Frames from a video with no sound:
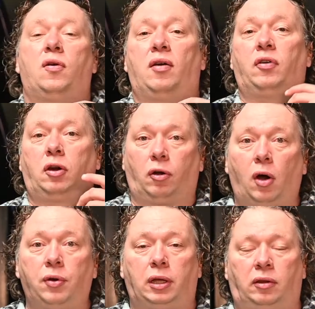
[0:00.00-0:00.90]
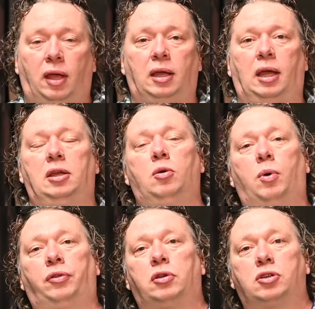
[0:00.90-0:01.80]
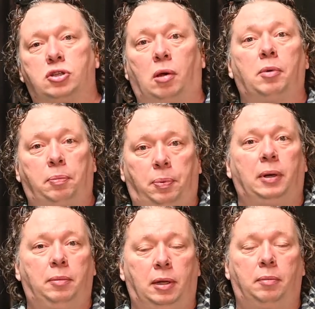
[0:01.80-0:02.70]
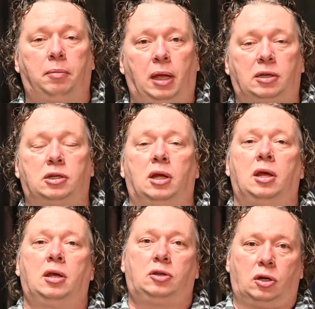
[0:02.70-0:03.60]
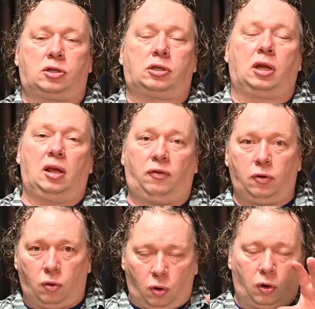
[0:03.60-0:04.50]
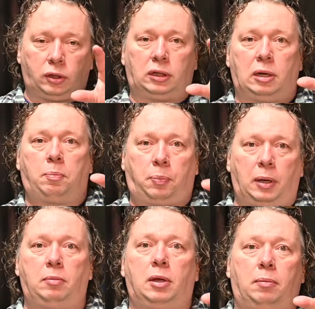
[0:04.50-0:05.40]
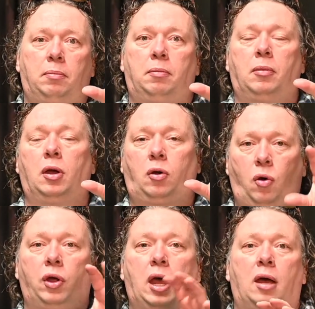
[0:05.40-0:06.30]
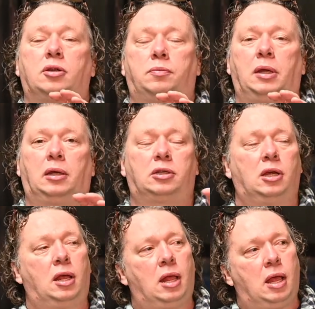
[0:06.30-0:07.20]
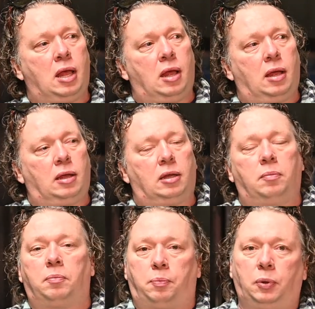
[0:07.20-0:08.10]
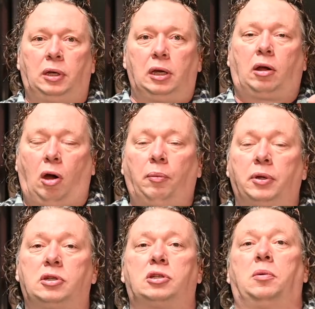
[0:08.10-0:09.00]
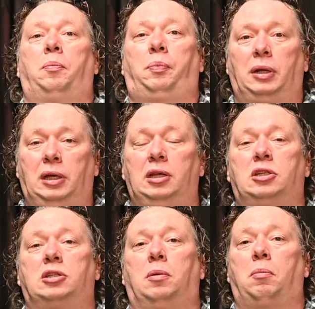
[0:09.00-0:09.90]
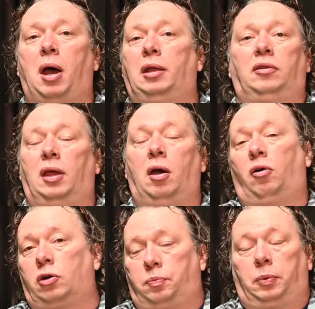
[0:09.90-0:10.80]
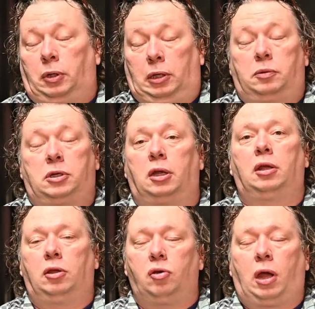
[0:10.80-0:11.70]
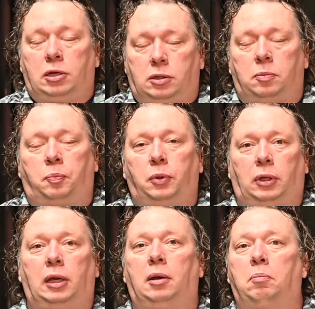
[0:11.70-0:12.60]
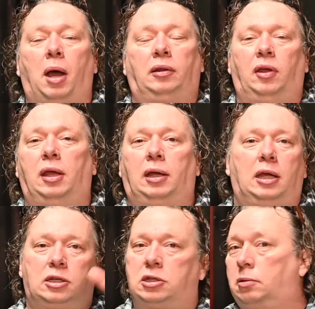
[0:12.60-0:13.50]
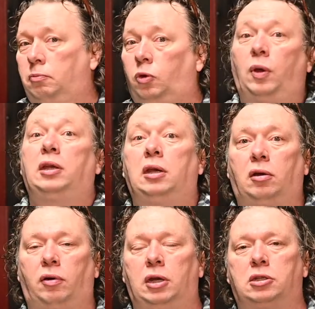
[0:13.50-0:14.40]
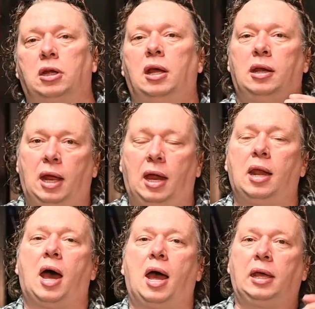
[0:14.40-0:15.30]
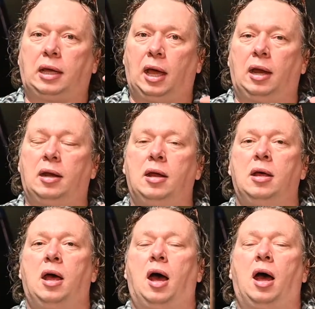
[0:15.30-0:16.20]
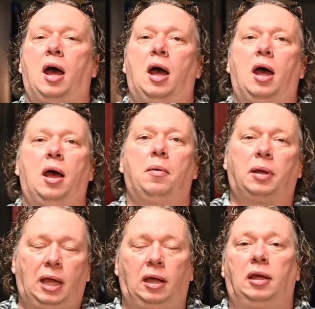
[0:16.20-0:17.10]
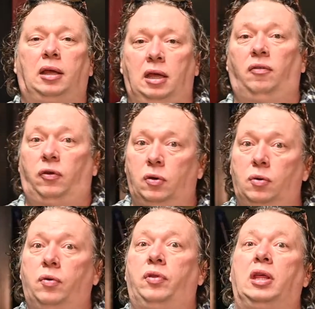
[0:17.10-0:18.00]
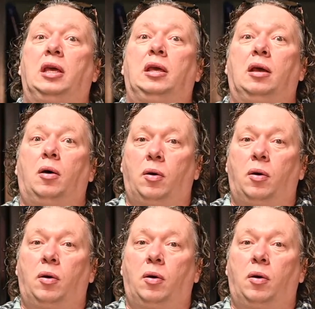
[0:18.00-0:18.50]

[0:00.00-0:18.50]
you have a growing tank and you want the summer premium mix, just if you order the premium koi house mix, put in the comments, please, my tank, or please, you can put in, my tank is 20 degrees. Then I can give you the